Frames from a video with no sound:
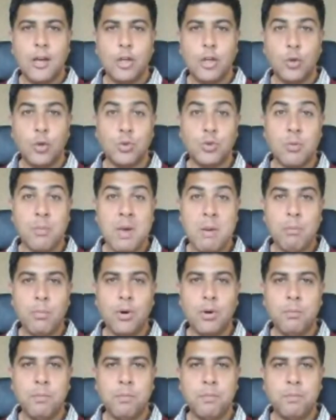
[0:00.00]
You would
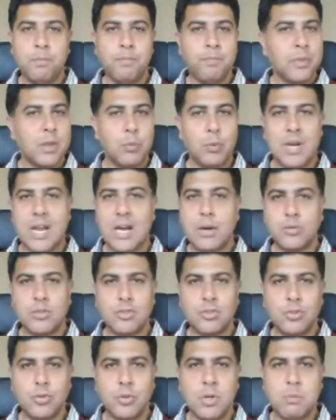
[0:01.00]
remember when I was
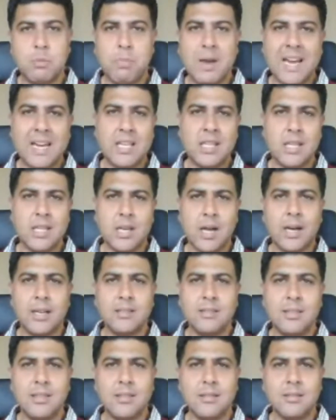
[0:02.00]
a student back in the
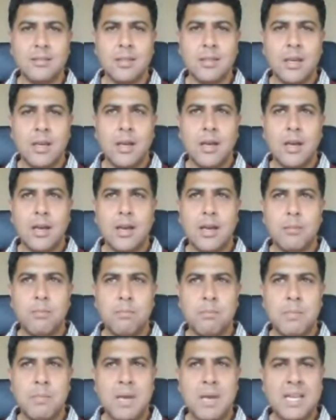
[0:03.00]
90s,
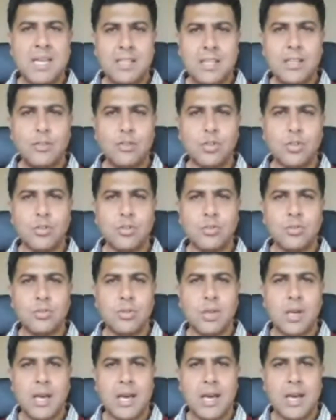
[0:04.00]
many
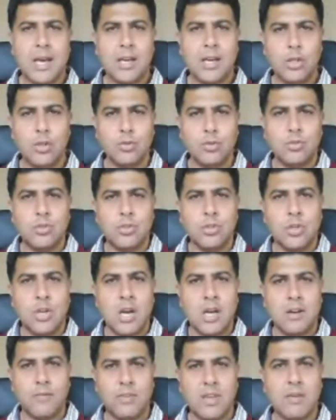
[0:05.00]
teachers used to
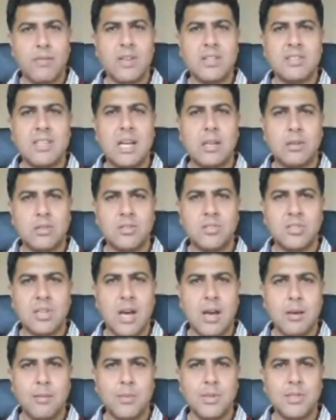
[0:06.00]
kind of give us out
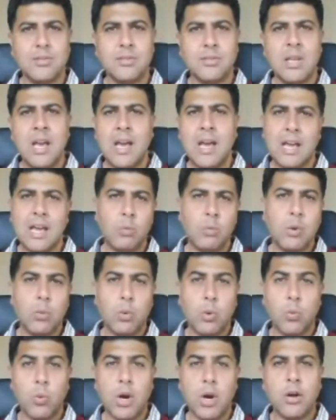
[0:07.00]
assignments, and we
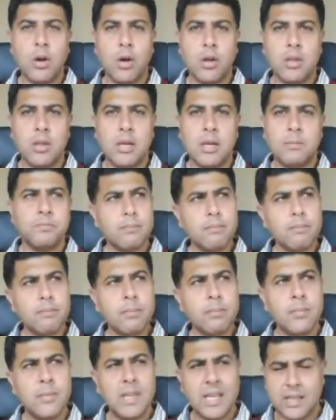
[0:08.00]
will work on them,
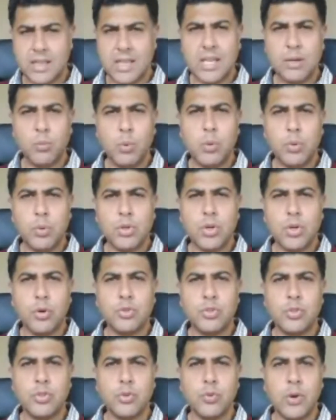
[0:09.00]
and then we will
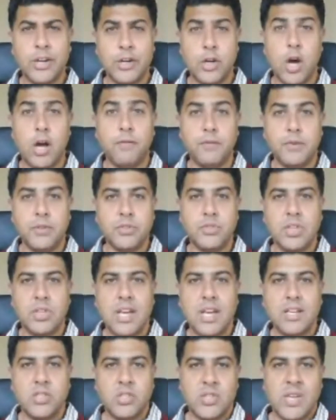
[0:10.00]
go to an office
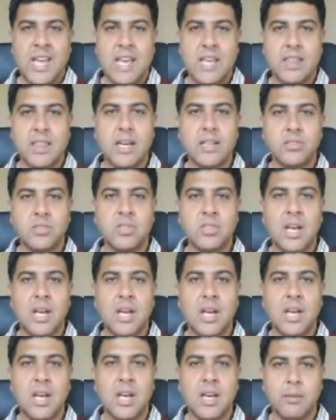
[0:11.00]
to hand that
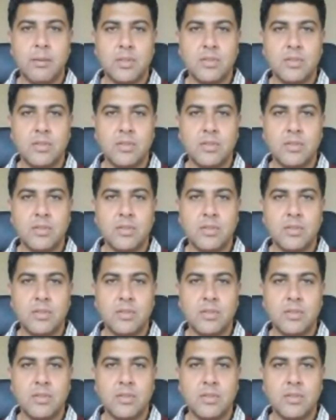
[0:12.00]
assignment.